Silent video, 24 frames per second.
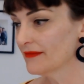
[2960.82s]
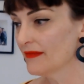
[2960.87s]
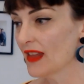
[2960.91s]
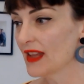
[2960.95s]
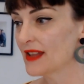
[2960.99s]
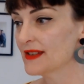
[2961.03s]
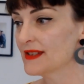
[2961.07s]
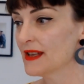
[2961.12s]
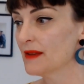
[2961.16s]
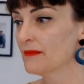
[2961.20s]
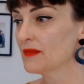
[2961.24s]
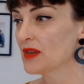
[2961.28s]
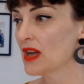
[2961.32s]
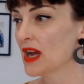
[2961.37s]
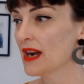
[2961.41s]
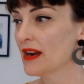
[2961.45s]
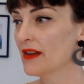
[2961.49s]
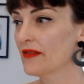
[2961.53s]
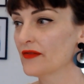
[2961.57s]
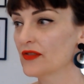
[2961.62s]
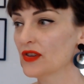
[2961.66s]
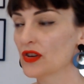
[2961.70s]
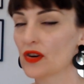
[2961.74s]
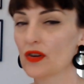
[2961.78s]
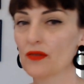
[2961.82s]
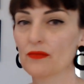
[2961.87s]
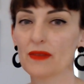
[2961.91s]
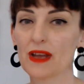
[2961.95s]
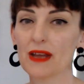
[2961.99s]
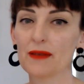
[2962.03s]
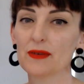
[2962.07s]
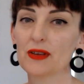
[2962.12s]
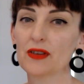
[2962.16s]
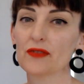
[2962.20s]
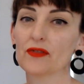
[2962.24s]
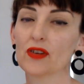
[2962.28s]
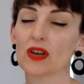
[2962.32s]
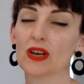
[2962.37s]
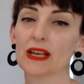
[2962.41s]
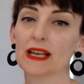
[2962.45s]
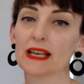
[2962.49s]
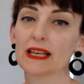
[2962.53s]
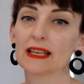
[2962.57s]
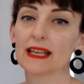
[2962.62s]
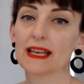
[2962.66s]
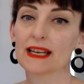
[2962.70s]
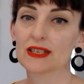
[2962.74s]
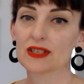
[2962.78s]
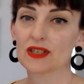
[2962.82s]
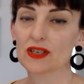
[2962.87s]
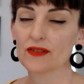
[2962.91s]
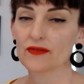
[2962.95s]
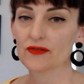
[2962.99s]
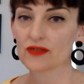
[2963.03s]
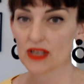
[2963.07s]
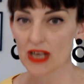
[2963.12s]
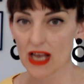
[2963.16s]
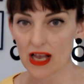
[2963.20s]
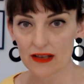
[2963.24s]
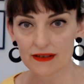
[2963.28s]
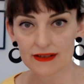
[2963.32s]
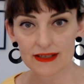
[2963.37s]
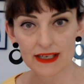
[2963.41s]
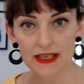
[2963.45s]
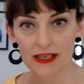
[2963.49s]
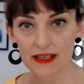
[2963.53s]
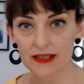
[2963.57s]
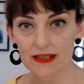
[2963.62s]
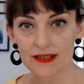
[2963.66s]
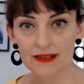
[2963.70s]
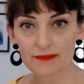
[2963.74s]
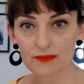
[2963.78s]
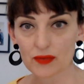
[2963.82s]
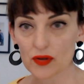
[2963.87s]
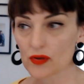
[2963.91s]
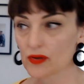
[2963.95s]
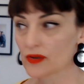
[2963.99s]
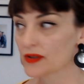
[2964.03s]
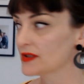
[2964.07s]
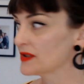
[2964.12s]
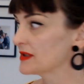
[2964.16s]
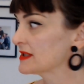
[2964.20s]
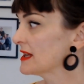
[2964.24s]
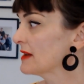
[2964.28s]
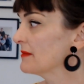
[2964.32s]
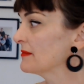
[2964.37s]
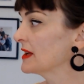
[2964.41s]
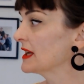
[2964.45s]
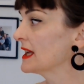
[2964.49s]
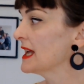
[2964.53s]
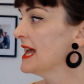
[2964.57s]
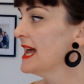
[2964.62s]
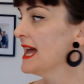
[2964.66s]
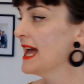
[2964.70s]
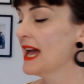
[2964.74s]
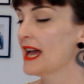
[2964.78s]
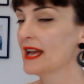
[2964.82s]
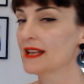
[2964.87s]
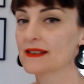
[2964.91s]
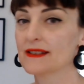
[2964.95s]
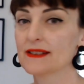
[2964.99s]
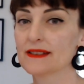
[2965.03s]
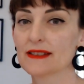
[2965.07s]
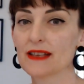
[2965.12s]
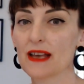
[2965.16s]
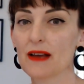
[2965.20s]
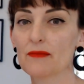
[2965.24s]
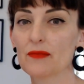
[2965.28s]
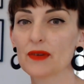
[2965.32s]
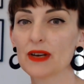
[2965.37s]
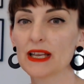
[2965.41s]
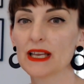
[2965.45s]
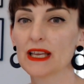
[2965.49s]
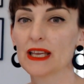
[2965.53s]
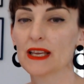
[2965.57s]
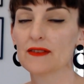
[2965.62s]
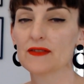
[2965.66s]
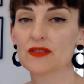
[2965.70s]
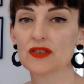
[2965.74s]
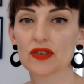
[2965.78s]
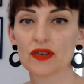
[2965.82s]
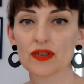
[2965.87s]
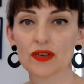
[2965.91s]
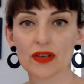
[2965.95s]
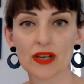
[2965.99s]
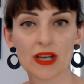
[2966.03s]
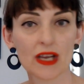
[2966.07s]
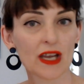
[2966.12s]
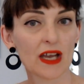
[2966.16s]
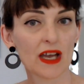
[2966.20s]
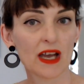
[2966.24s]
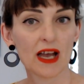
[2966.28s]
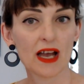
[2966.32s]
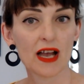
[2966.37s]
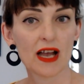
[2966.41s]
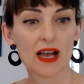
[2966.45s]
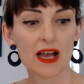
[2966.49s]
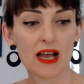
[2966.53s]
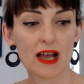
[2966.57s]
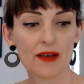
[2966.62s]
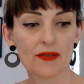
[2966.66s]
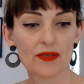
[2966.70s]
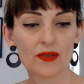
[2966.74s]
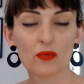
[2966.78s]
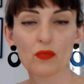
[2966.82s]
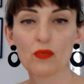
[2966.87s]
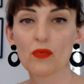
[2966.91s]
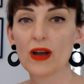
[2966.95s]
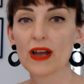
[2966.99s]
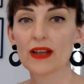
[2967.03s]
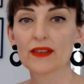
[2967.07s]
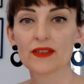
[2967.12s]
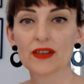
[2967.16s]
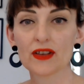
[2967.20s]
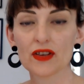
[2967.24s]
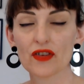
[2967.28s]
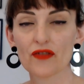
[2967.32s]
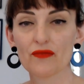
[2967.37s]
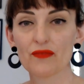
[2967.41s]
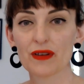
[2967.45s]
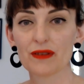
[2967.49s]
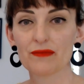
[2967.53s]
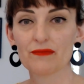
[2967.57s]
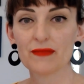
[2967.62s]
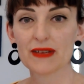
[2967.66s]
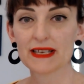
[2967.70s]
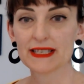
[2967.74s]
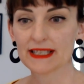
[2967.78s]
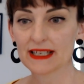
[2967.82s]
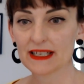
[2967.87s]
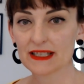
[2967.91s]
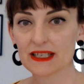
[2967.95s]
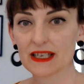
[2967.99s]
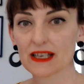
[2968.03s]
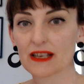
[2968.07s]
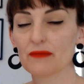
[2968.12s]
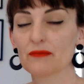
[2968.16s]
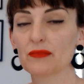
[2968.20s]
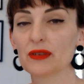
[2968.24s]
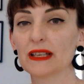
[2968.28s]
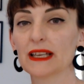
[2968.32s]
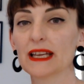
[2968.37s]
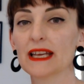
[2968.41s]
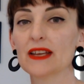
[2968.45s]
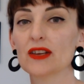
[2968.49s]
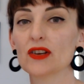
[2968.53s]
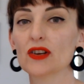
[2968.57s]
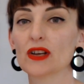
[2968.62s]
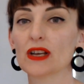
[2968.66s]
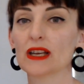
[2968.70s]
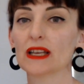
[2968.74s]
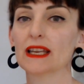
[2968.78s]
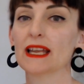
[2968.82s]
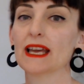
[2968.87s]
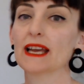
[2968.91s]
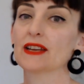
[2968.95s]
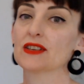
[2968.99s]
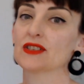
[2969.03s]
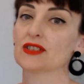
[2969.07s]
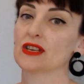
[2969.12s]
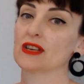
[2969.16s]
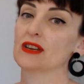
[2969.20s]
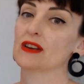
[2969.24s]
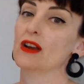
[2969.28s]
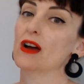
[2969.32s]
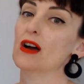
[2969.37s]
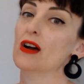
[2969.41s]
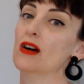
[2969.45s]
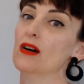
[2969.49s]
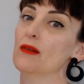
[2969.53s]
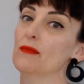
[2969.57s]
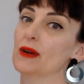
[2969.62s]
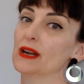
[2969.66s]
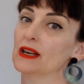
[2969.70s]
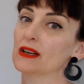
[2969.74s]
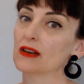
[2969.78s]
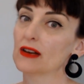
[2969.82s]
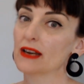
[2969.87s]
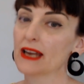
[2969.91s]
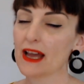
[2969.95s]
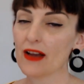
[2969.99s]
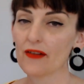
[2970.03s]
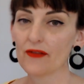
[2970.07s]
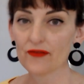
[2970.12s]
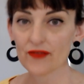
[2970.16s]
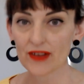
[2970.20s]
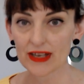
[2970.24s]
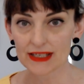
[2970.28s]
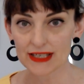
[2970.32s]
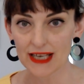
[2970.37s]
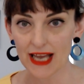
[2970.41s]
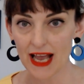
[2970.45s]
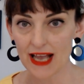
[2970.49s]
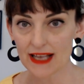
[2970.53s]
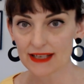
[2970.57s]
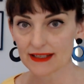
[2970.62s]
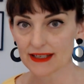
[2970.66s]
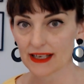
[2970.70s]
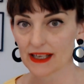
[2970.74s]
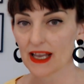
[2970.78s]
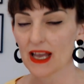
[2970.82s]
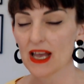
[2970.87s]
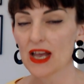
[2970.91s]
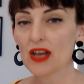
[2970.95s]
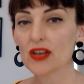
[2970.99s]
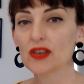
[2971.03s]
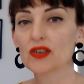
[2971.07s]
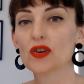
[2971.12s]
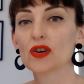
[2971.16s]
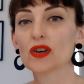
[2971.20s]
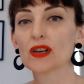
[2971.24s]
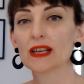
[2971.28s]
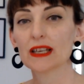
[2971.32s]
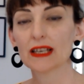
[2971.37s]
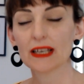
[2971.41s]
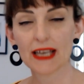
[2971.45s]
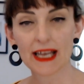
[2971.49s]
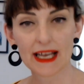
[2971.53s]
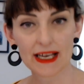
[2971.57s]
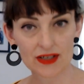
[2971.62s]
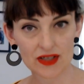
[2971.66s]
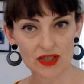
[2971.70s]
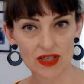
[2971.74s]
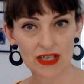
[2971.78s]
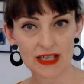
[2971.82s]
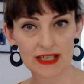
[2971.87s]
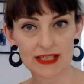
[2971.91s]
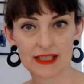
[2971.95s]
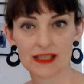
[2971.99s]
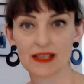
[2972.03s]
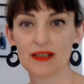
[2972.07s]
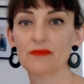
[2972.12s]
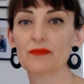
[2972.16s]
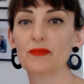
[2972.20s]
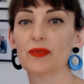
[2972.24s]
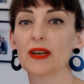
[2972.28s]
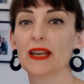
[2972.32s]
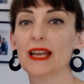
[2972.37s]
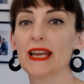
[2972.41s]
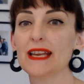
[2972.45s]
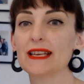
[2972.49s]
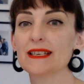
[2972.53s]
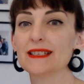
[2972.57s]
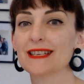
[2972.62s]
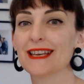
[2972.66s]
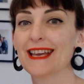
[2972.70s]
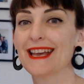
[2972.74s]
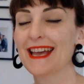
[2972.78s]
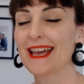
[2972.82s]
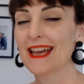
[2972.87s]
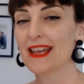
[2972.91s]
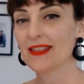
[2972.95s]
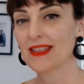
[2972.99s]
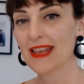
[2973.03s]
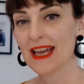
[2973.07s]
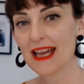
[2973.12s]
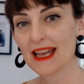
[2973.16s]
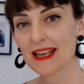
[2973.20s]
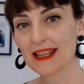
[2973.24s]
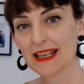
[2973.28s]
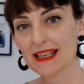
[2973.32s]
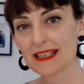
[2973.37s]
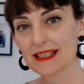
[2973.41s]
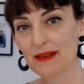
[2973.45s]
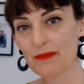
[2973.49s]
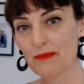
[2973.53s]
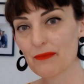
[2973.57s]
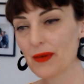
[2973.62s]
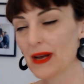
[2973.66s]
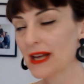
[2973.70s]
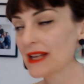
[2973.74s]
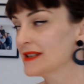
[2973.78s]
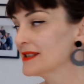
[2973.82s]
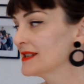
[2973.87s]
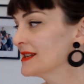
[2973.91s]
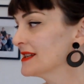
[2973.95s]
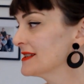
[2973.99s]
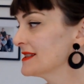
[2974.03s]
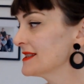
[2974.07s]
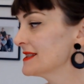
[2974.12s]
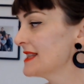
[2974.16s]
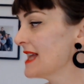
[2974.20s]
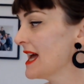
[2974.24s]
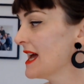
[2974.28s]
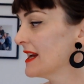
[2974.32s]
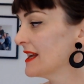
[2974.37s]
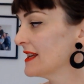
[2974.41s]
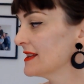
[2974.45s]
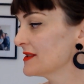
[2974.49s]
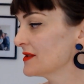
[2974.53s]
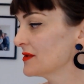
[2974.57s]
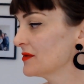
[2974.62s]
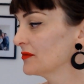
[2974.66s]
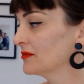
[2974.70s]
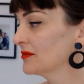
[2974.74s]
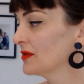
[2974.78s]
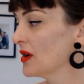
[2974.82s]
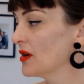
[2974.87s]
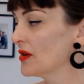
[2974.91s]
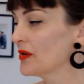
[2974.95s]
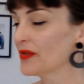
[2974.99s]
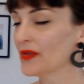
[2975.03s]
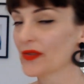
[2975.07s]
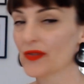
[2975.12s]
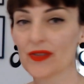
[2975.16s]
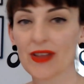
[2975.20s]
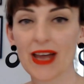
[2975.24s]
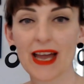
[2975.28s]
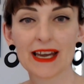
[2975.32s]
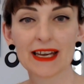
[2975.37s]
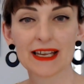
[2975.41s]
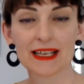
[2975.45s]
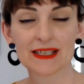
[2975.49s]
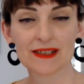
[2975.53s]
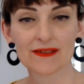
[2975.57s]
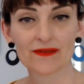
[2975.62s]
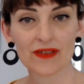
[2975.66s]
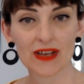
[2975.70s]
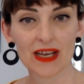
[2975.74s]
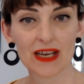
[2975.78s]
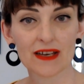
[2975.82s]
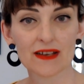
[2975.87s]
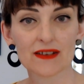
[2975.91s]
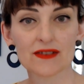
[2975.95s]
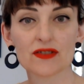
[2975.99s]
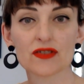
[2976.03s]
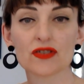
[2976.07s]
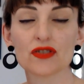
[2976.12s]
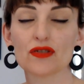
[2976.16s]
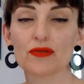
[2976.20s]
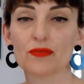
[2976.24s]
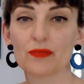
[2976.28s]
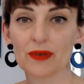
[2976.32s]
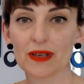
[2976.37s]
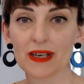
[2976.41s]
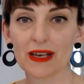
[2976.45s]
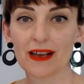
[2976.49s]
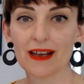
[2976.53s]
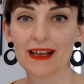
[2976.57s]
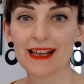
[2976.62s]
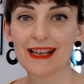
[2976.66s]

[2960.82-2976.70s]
some kind of, maybe you've got a collection of Charles Dickens books or something, and somebody gives you the one that you've been missing to complete your collection, and oh my god, how fantastic, your collection is complete. That is abundance, that is growth, that is Venus Jupiter.